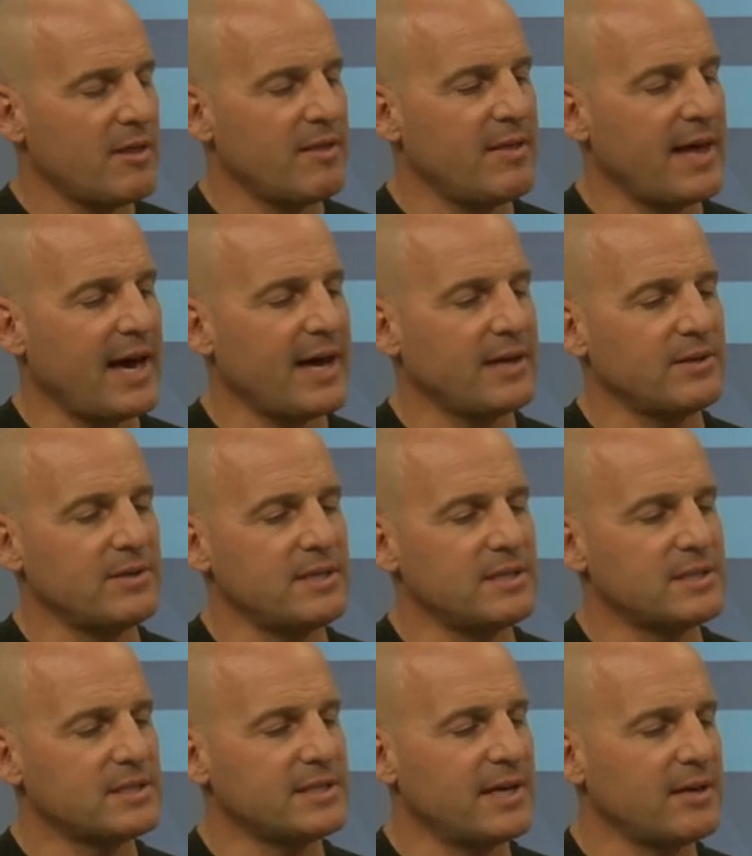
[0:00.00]
that
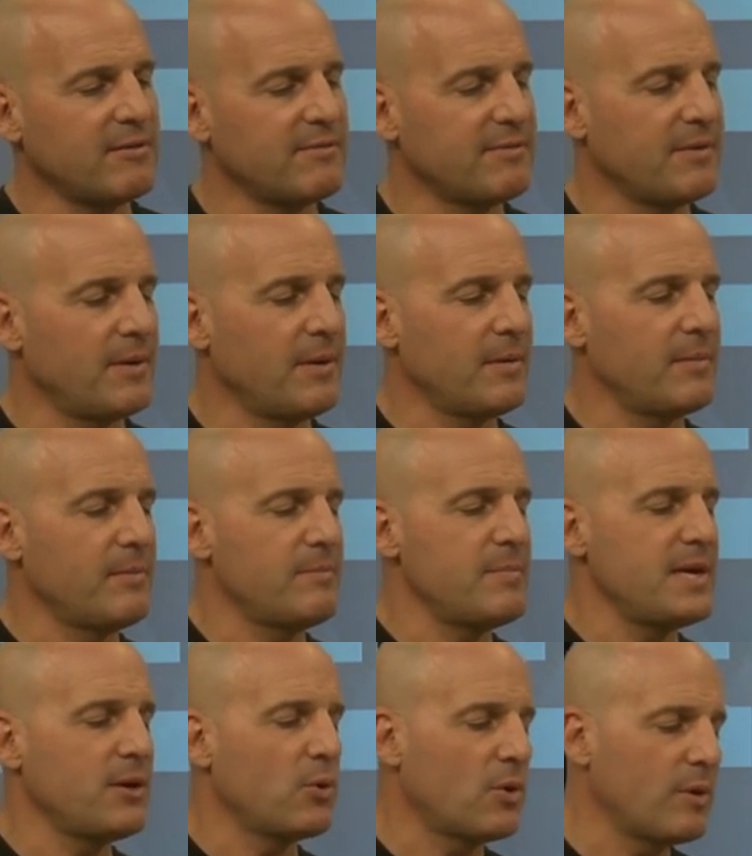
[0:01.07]
instead of
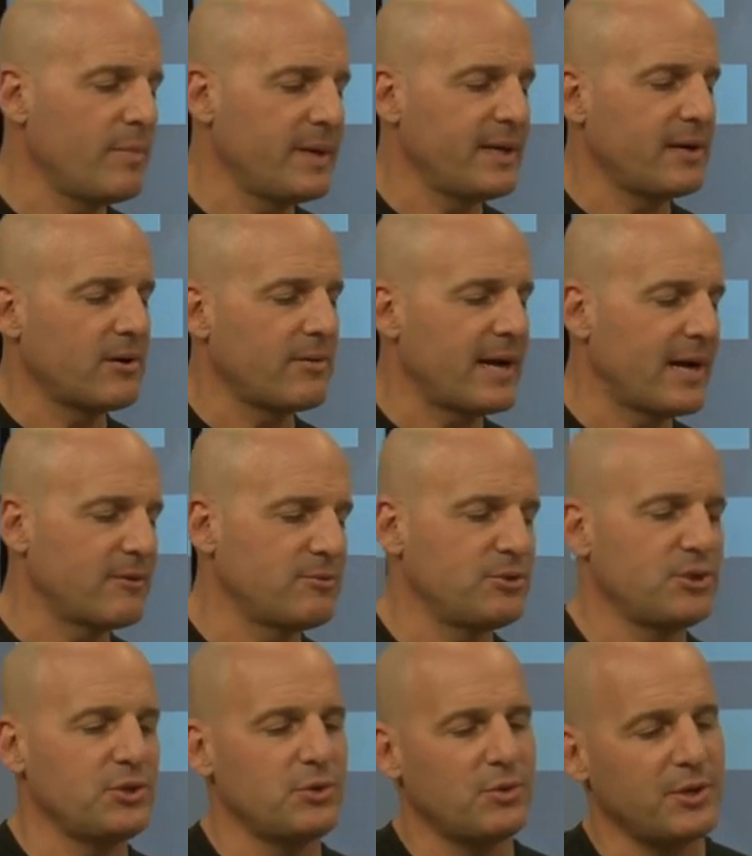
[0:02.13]
me orbiting around
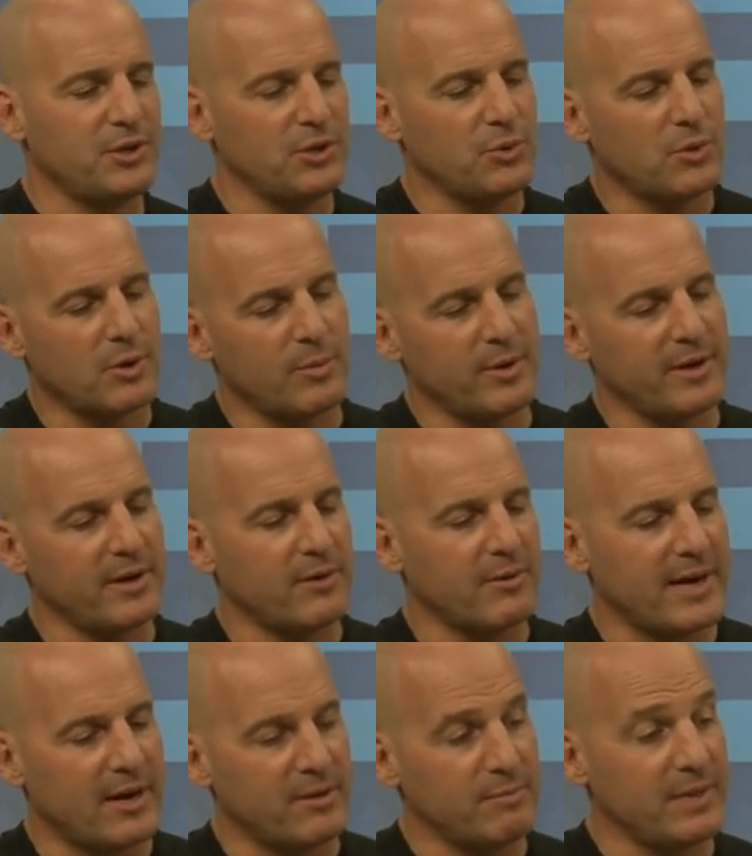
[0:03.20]
you or you orbiting
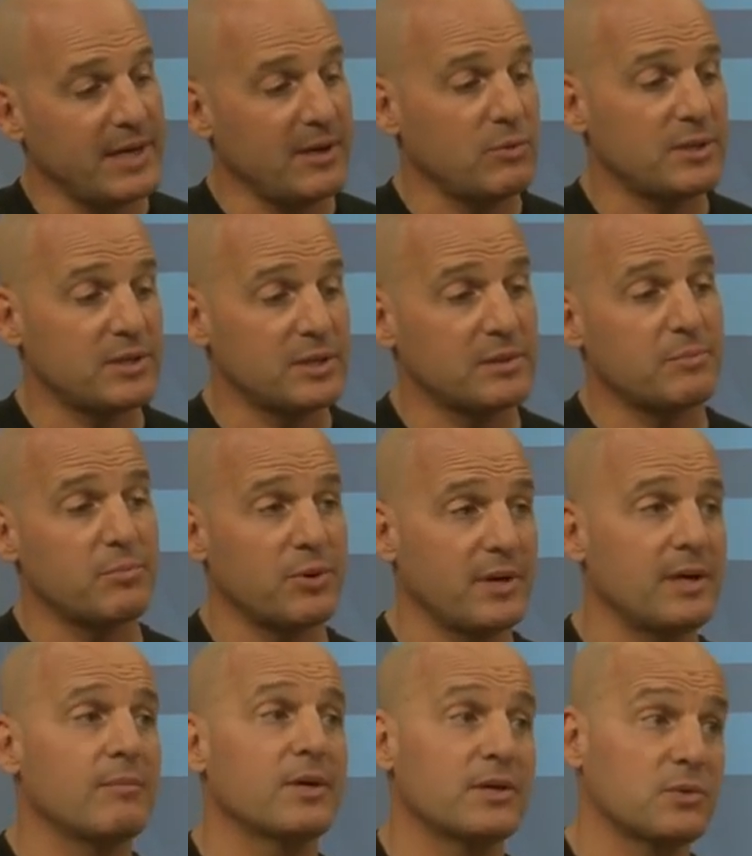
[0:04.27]
around me, which is
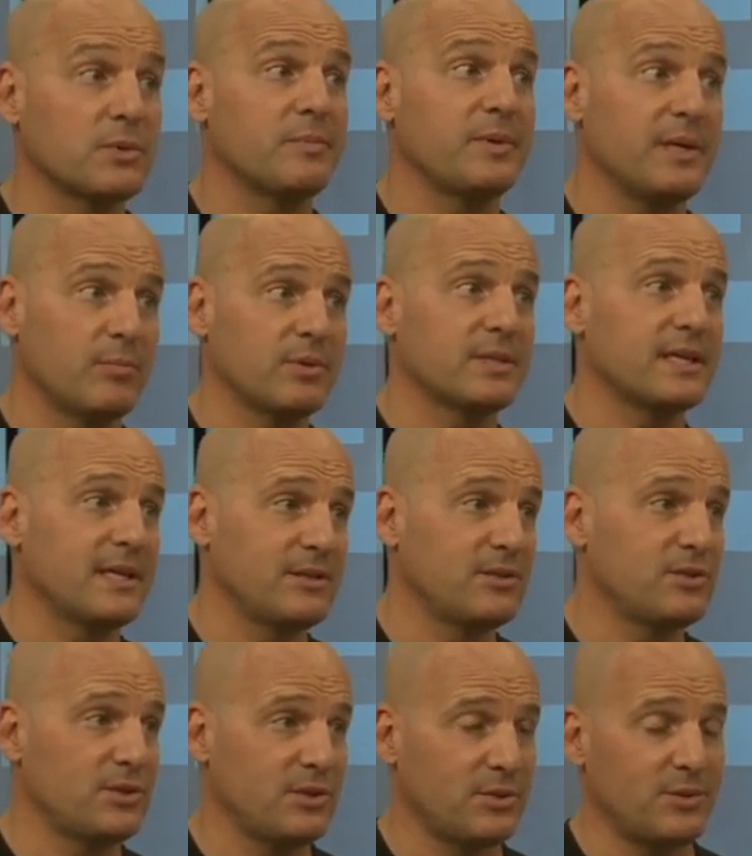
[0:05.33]
pretty much what people tend to
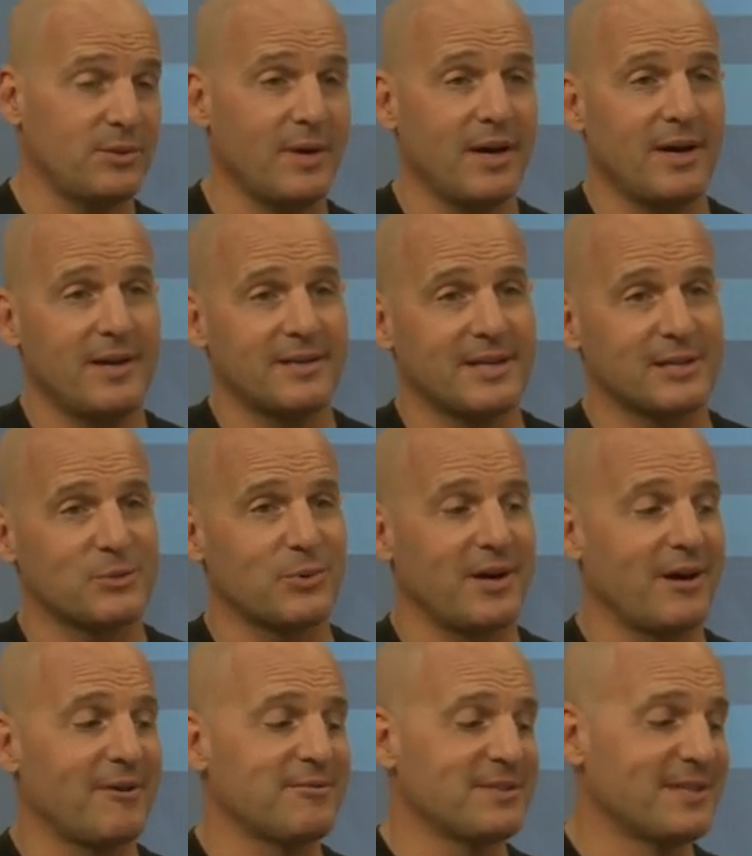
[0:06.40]
do. That's why
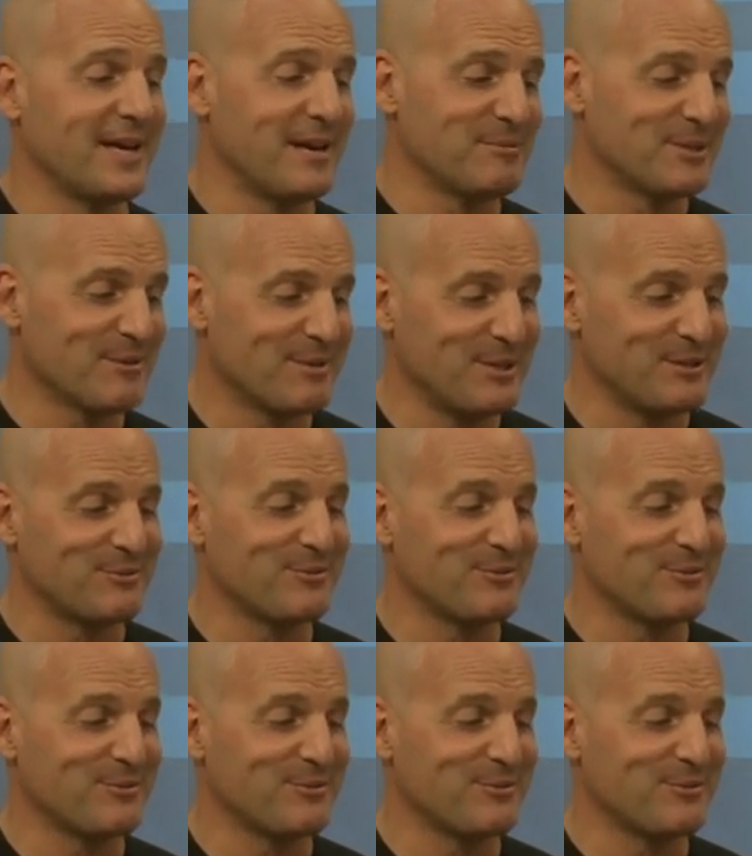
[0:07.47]
oftentimes somebody who's